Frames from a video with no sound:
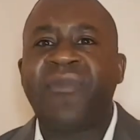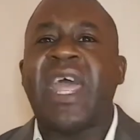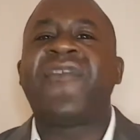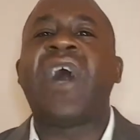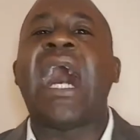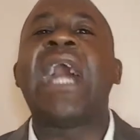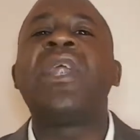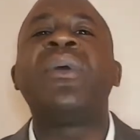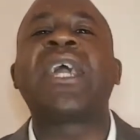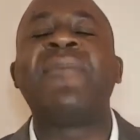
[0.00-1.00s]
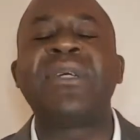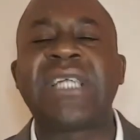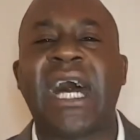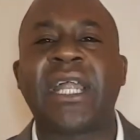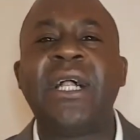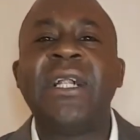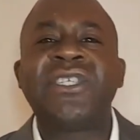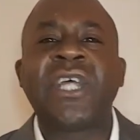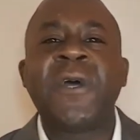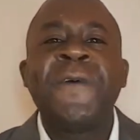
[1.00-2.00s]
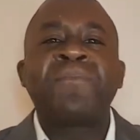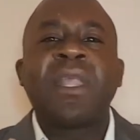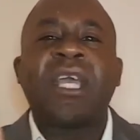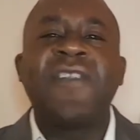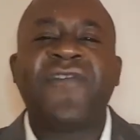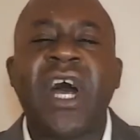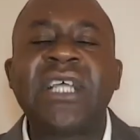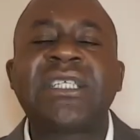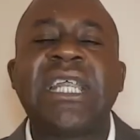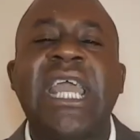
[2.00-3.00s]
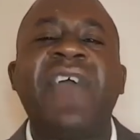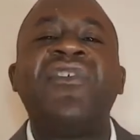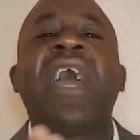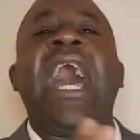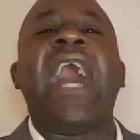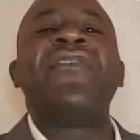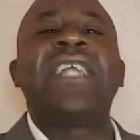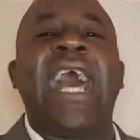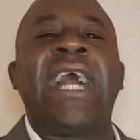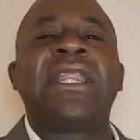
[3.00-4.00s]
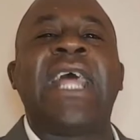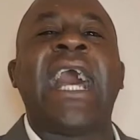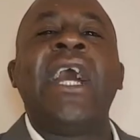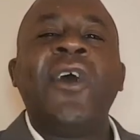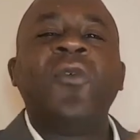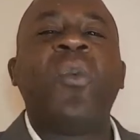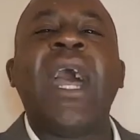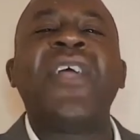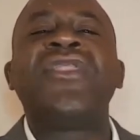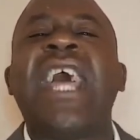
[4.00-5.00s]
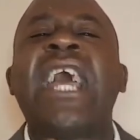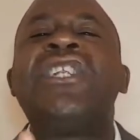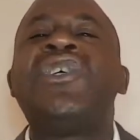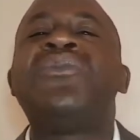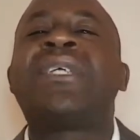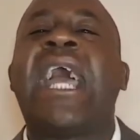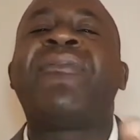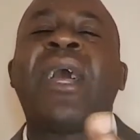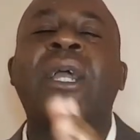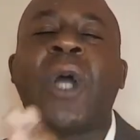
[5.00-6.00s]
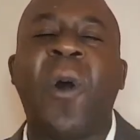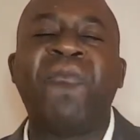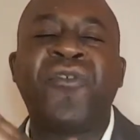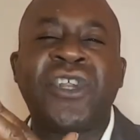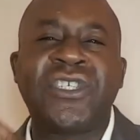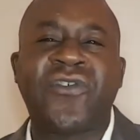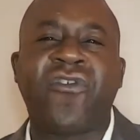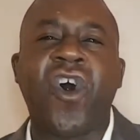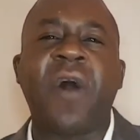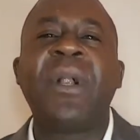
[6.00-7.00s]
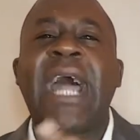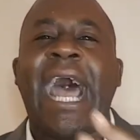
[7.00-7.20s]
Therefore, I know it can be done. So conversely, if you haven't had that, where then do you get that confidence from?